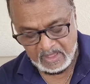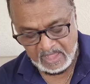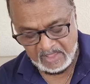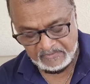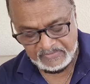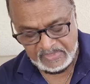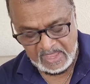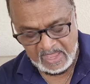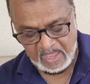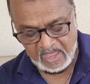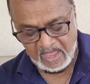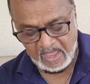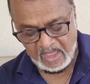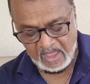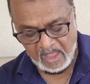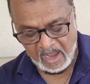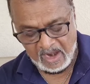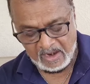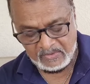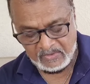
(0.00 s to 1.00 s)
If they
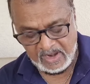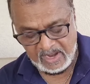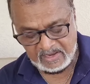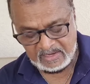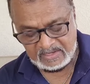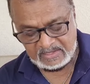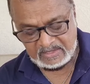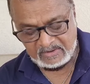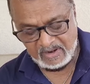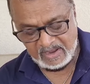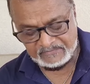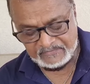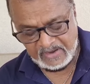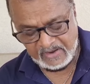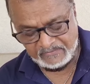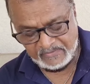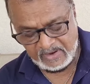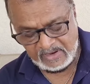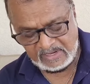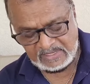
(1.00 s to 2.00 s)
are grave, grave
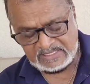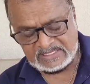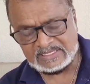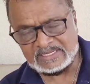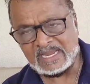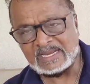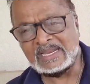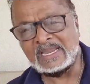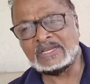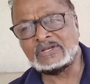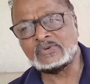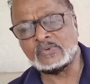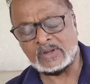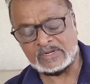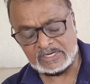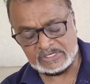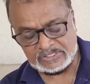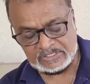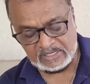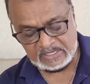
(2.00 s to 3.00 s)
diggers, they need two
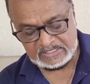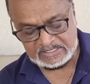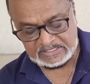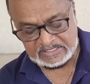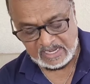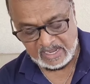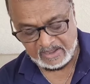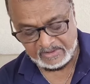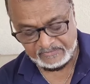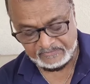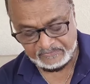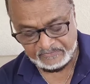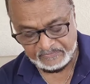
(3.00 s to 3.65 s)
additional staff.